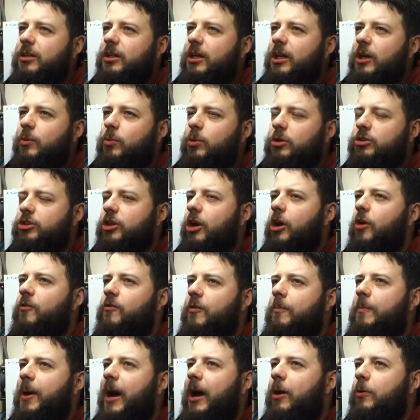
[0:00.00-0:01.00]
it wasn't
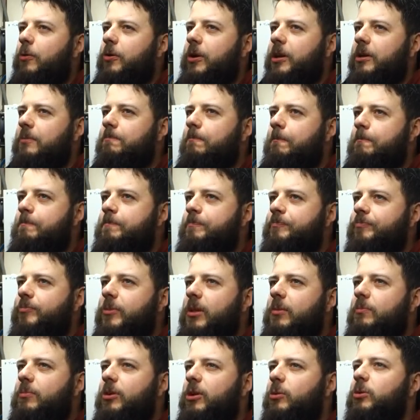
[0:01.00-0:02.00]
overpowering,
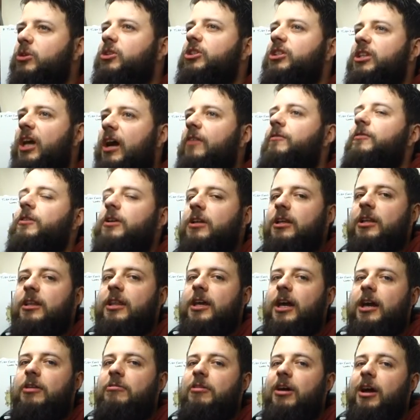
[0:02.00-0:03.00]
but it was definitely
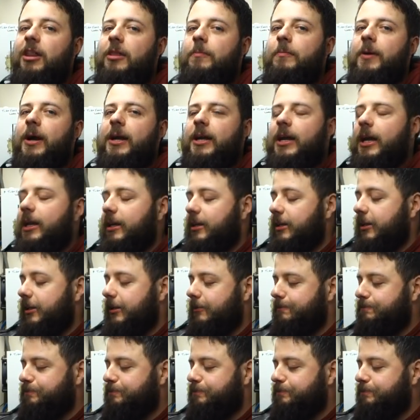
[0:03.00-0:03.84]
there right at the back end,